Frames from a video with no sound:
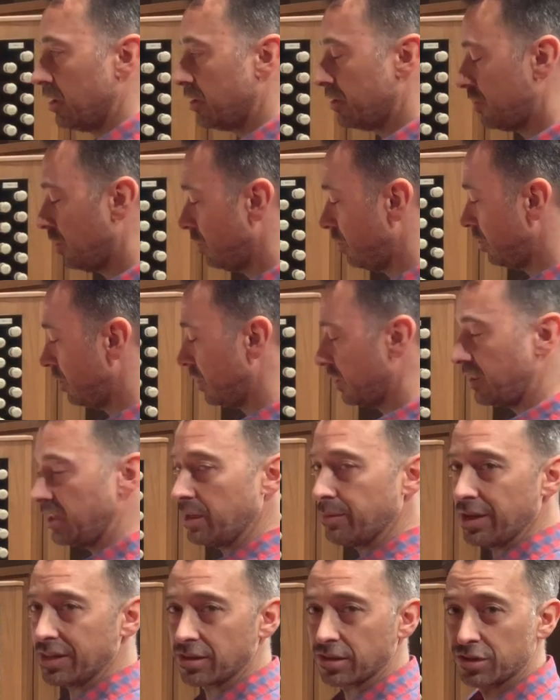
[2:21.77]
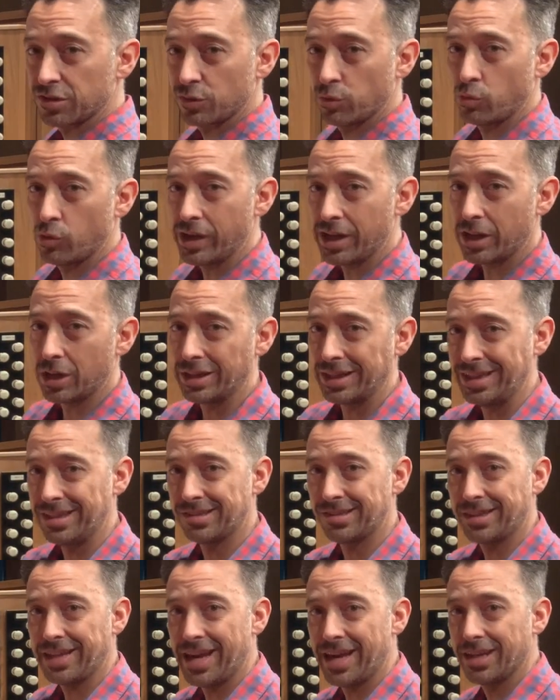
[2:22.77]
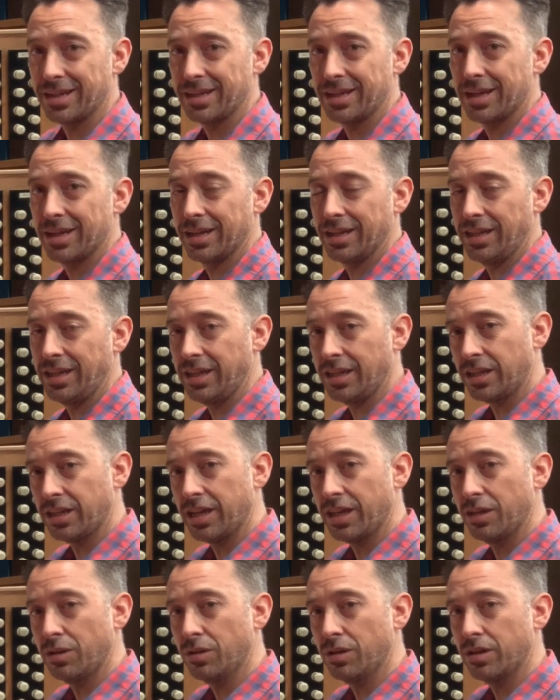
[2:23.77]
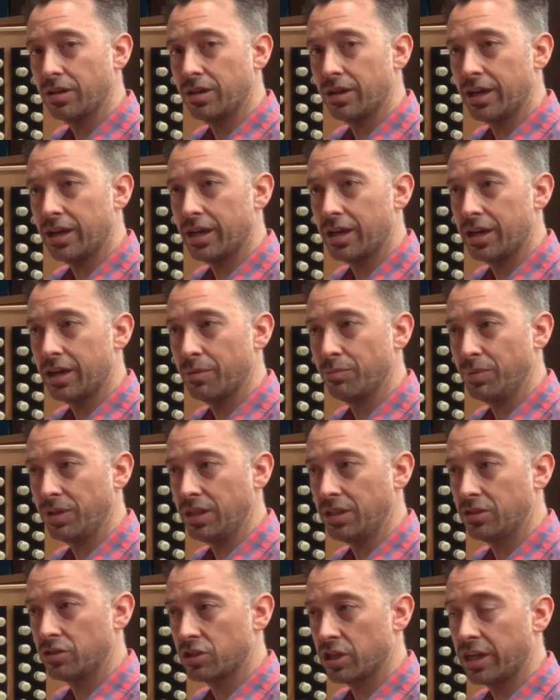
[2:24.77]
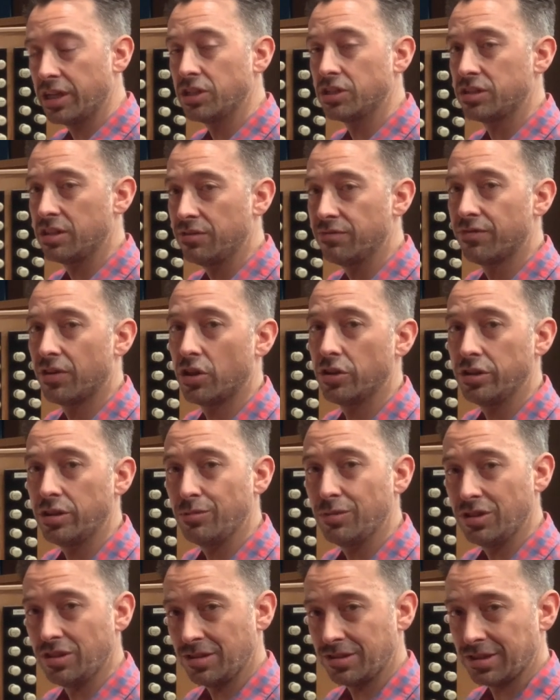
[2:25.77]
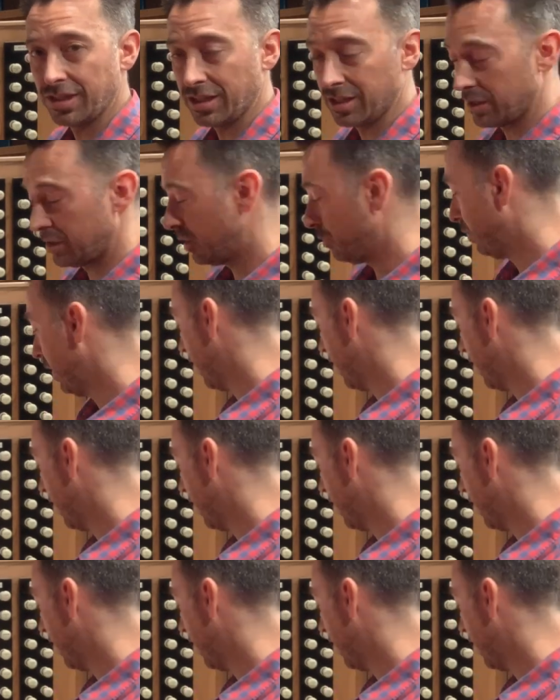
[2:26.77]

So the thing about the swell is that it can be changed in volume using the